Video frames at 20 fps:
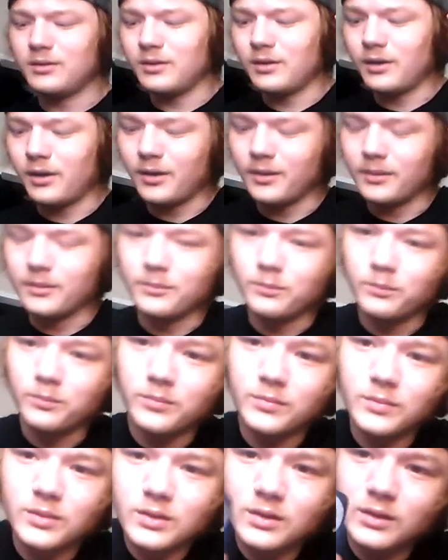
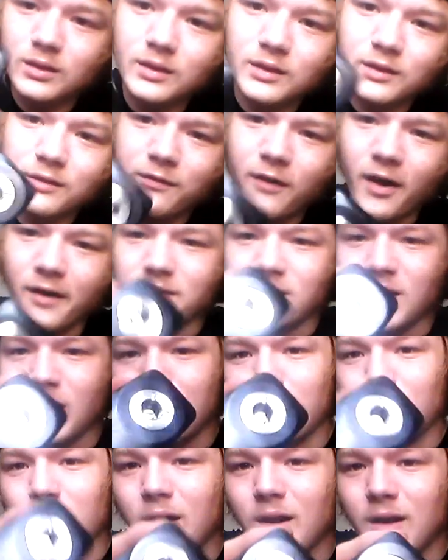510
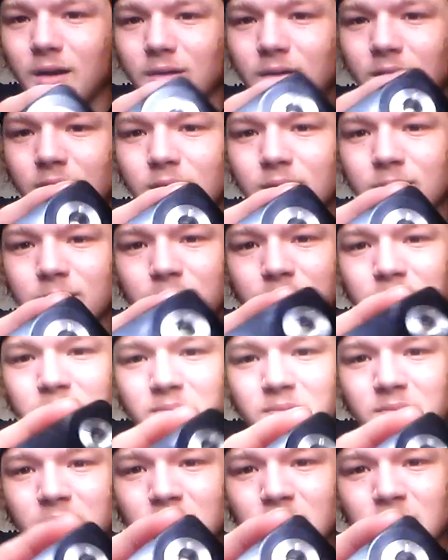pin.
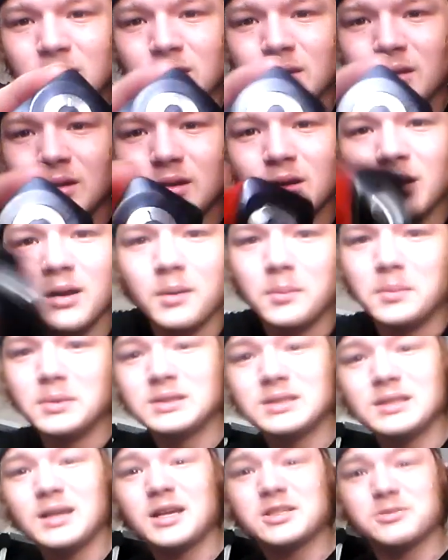
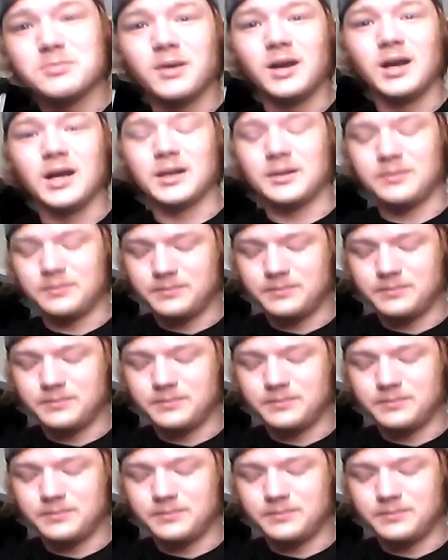It's a nice mod.